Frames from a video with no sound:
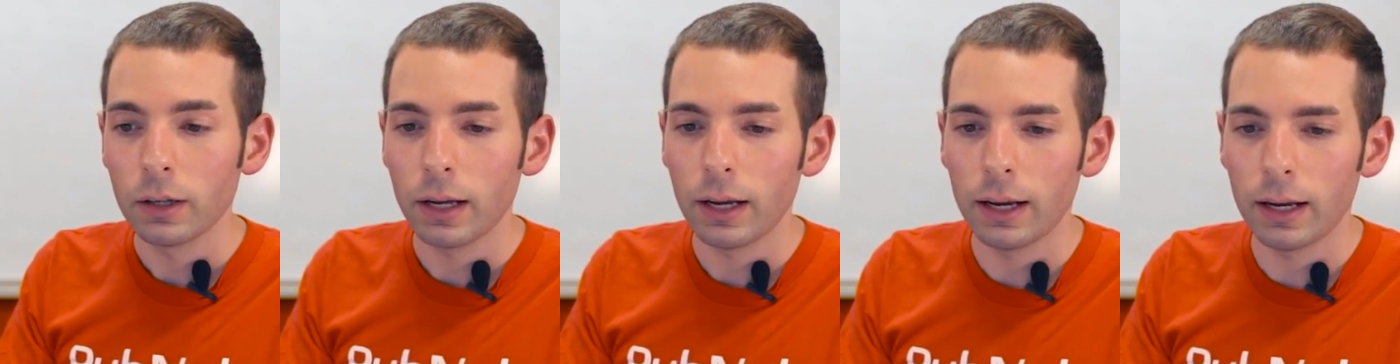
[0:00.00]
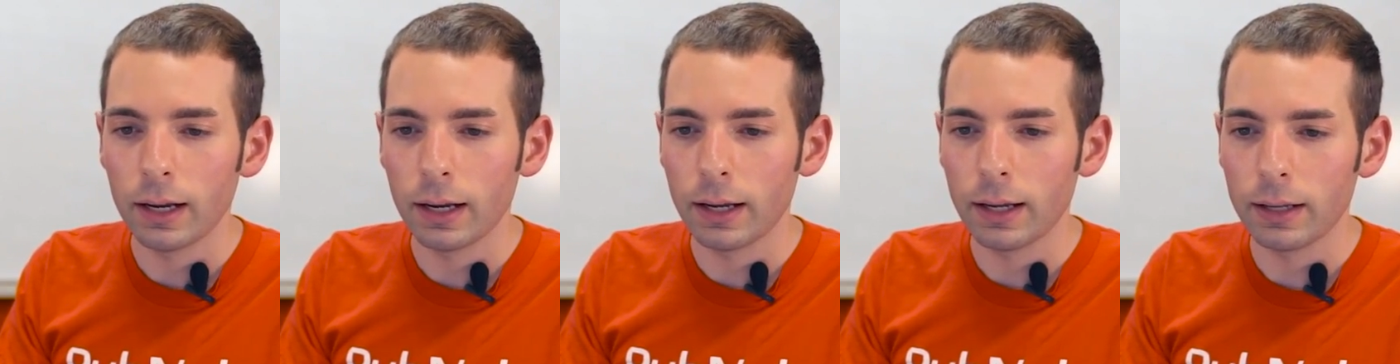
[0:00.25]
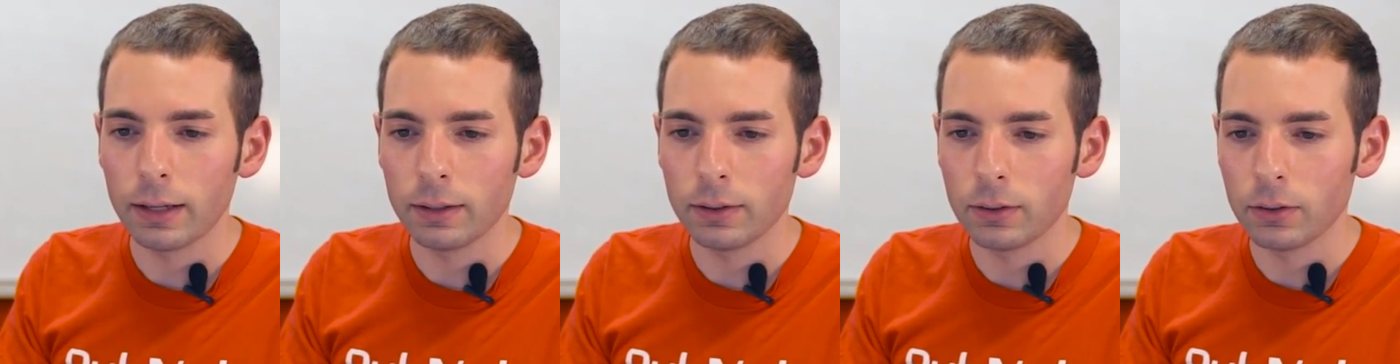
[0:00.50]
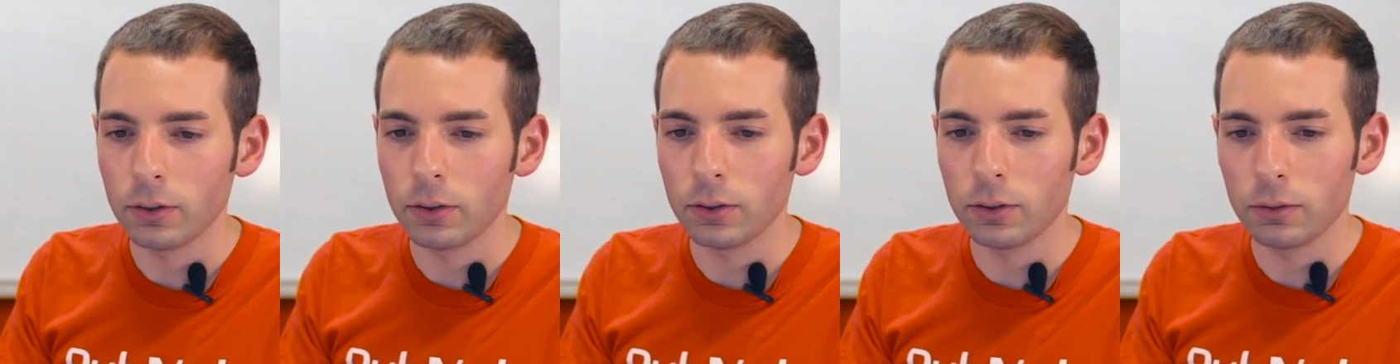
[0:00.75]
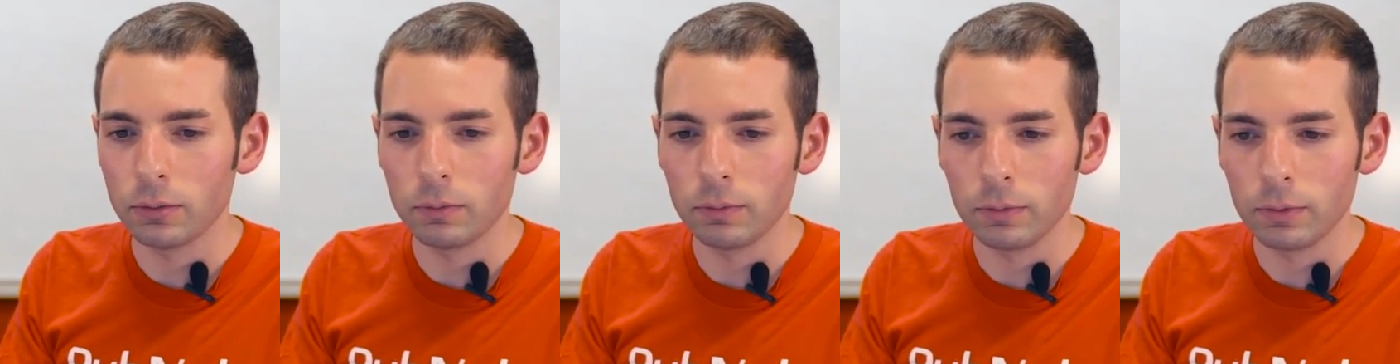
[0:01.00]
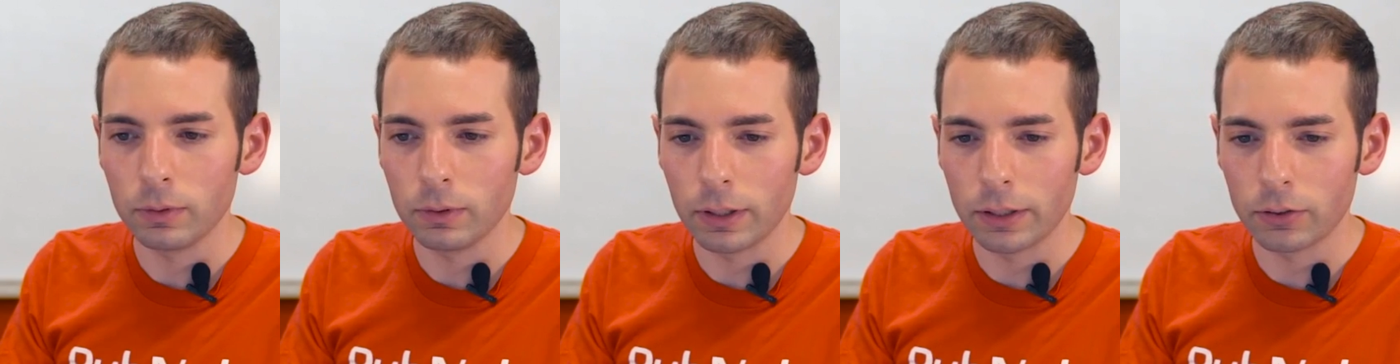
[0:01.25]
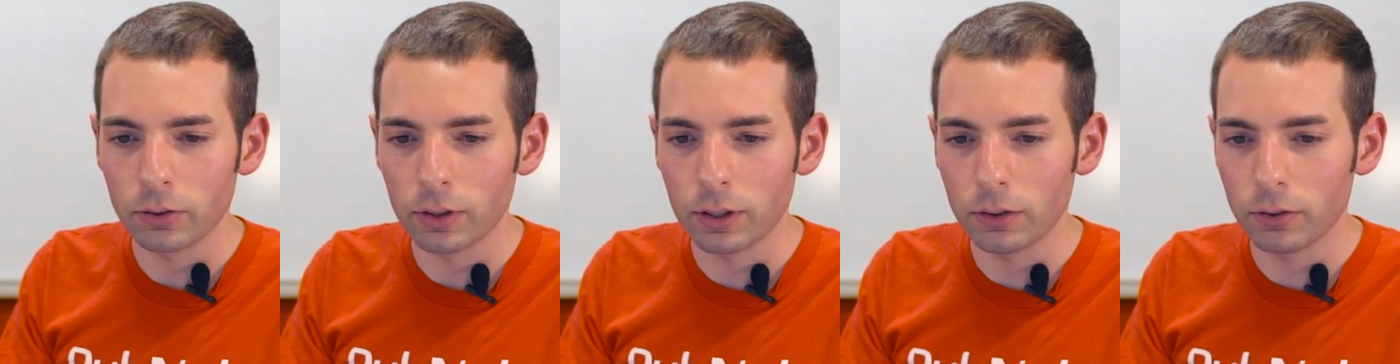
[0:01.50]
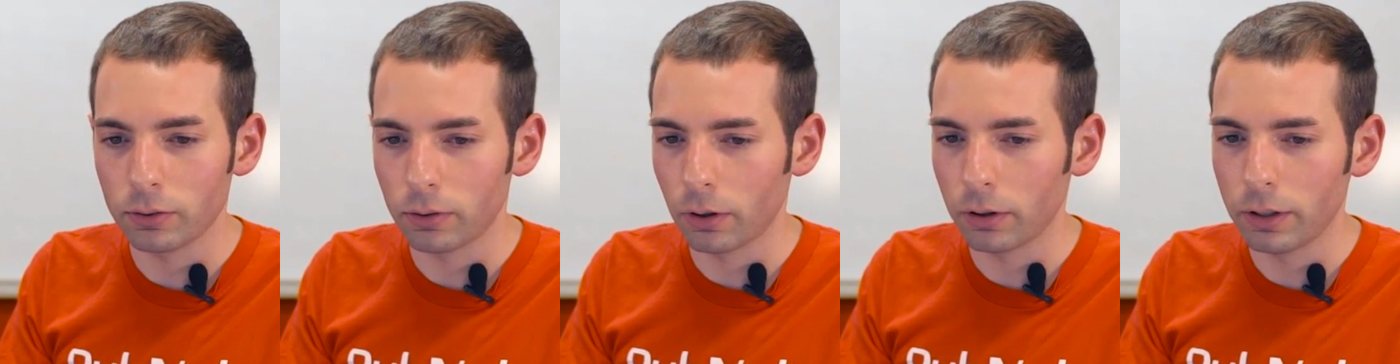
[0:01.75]
And let's
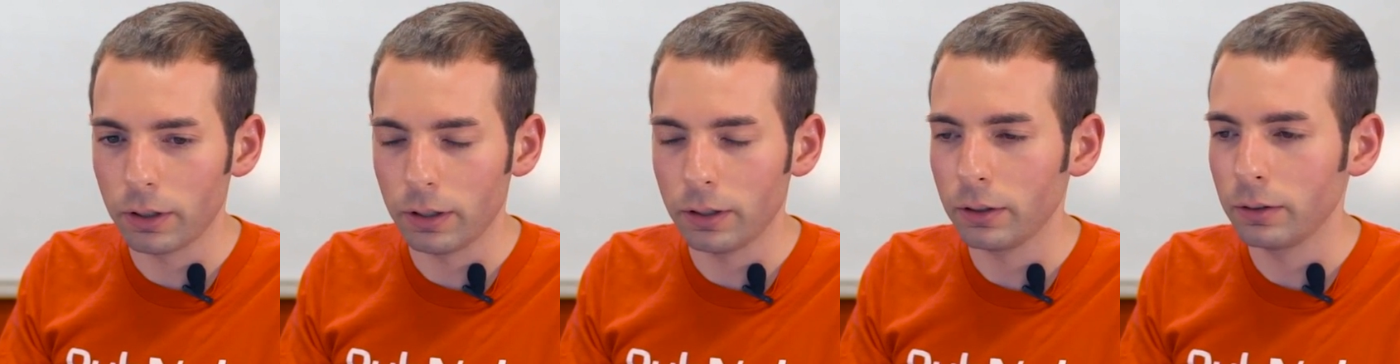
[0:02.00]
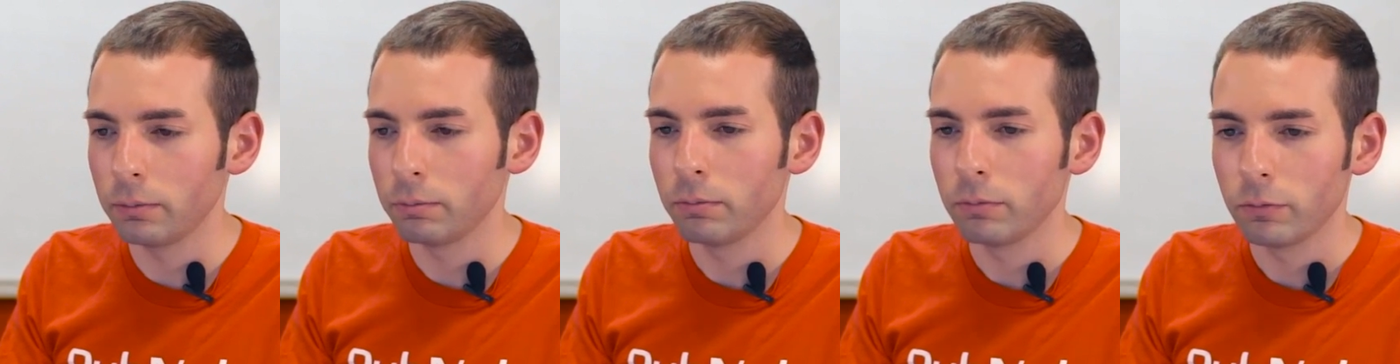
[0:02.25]
get started.